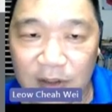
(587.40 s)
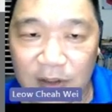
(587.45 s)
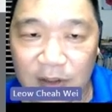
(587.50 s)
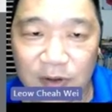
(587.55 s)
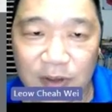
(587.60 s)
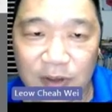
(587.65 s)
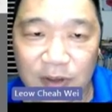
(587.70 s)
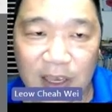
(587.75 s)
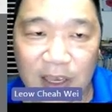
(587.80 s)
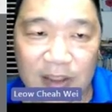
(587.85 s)

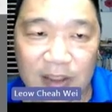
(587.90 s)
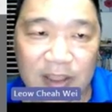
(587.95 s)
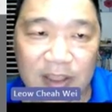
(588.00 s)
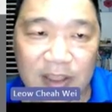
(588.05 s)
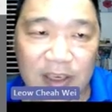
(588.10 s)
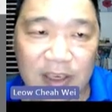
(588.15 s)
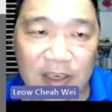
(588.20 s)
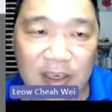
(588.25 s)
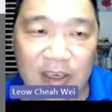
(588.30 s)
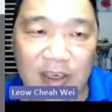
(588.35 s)
look at
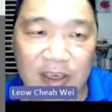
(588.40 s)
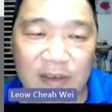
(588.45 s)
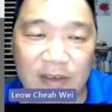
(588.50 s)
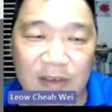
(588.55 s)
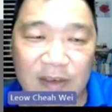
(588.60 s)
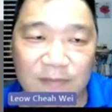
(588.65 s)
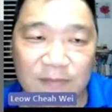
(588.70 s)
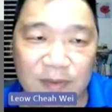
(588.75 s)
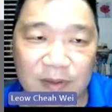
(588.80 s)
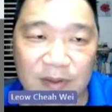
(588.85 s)

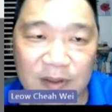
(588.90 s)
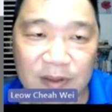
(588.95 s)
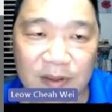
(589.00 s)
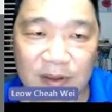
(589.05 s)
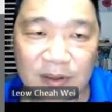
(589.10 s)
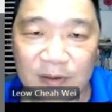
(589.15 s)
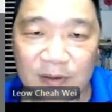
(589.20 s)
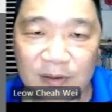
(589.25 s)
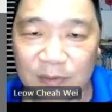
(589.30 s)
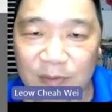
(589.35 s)
the
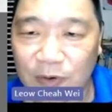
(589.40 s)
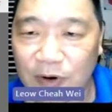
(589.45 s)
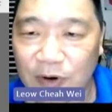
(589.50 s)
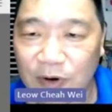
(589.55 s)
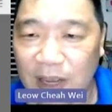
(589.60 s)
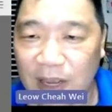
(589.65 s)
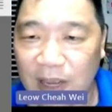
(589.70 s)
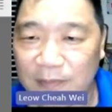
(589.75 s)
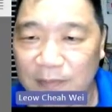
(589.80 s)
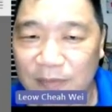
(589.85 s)

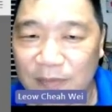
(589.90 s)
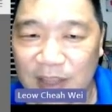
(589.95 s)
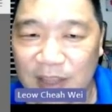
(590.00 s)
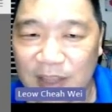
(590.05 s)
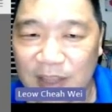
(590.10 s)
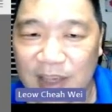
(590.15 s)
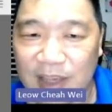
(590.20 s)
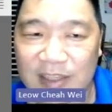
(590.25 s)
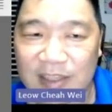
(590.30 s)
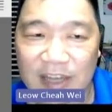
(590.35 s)
program
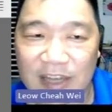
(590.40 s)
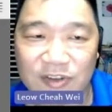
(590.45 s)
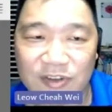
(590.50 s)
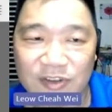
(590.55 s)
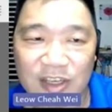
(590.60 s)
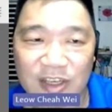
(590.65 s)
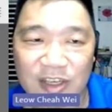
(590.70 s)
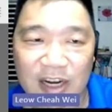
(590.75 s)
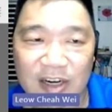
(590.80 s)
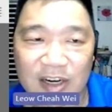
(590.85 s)
that is
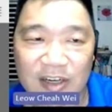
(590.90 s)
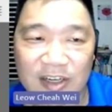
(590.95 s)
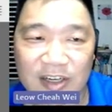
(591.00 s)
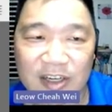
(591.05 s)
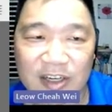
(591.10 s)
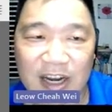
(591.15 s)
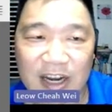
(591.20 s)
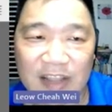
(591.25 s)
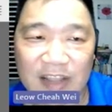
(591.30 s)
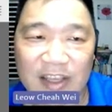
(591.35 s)
actually
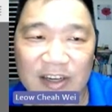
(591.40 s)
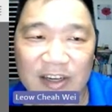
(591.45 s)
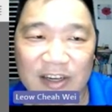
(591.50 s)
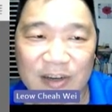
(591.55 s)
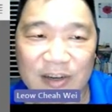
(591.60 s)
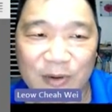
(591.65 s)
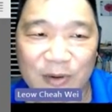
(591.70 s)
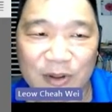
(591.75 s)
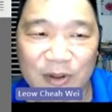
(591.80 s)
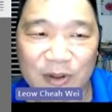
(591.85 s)
currently running
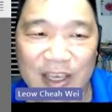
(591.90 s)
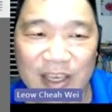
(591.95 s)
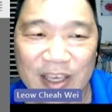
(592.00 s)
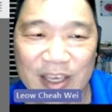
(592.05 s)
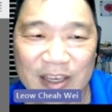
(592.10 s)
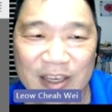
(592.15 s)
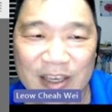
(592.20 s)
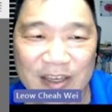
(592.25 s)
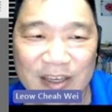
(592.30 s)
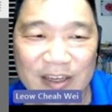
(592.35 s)

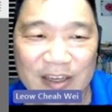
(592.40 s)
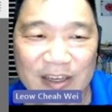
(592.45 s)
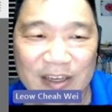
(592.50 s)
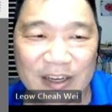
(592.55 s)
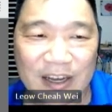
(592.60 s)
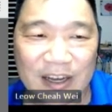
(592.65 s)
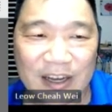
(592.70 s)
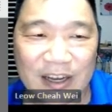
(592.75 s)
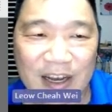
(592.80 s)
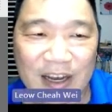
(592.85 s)
remotely.
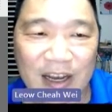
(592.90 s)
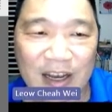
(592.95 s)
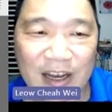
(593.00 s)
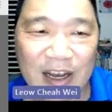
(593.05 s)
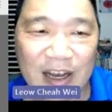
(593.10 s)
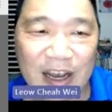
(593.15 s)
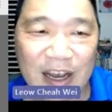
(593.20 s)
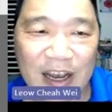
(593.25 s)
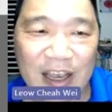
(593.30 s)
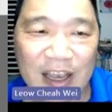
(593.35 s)

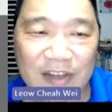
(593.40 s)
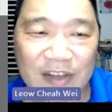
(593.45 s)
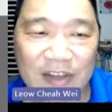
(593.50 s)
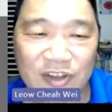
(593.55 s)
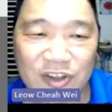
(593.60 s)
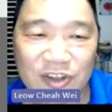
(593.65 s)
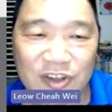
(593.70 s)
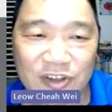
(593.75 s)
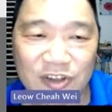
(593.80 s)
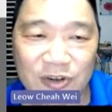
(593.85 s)
I
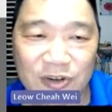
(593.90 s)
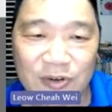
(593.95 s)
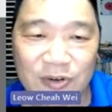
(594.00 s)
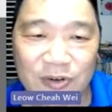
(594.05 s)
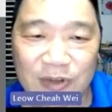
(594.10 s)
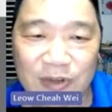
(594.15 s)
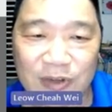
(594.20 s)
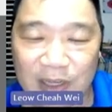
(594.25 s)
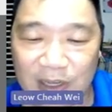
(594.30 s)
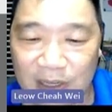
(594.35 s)
actually
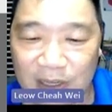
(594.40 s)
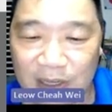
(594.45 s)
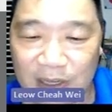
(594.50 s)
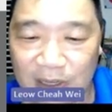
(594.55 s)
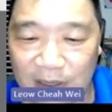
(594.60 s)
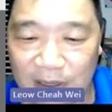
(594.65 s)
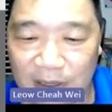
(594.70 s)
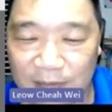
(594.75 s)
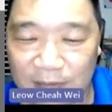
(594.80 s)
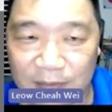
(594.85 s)
show
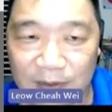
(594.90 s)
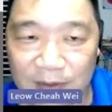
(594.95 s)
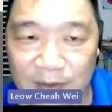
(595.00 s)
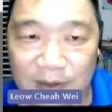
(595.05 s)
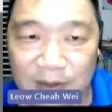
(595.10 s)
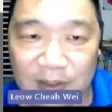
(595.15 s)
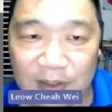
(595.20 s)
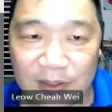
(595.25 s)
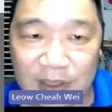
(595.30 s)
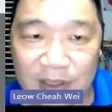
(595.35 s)

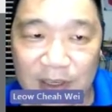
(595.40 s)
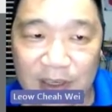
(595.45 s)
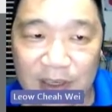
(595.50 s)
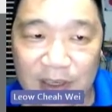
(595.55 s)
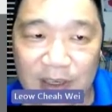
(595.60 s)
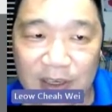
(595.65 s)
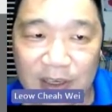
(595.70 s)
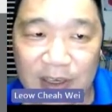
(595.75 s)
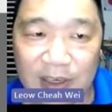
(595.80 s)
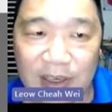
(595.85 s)

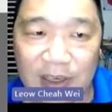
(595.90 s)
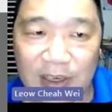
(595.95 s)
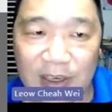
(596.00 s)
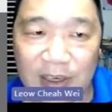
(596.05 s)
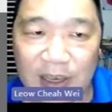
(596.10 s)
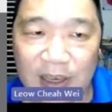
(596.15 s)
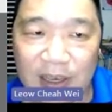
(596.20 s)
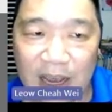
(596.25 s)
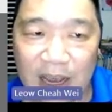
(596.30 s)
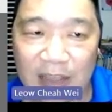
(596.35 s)

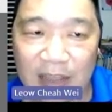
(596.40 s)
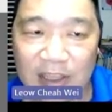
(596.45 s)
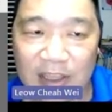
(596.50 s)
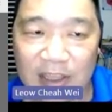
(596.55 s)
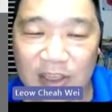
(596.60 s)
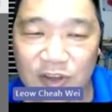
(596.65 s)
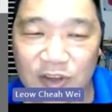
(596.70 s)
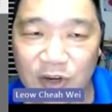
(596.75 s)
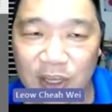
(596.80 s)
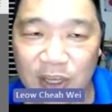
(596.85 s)
the
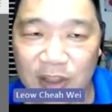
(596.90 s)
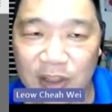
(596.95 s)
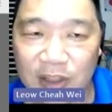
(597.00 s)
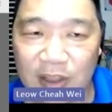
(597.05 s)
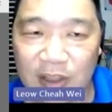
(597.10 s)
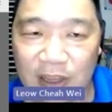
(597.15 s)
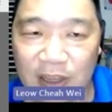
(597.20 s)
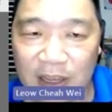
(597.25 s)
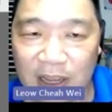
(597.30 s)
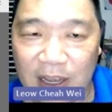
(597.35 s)
RT Thread
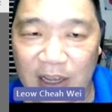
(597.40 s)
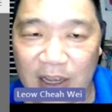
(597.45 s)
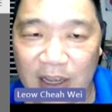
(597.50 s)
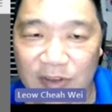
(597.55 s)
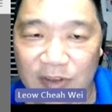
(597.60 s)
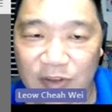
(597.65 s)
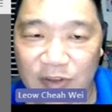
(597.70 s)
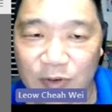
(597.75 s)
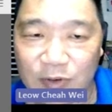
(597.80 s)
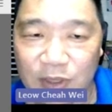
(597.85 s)

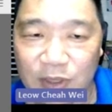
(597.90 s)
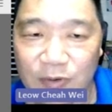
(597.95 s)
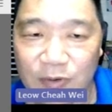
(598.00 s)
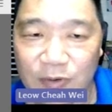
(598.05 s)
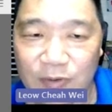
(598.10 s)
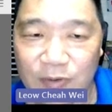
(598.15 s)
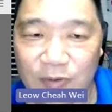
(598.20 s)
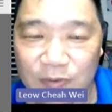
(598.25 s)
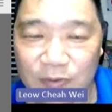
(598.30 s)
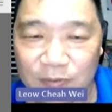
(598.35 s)

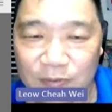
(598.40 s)
Studio.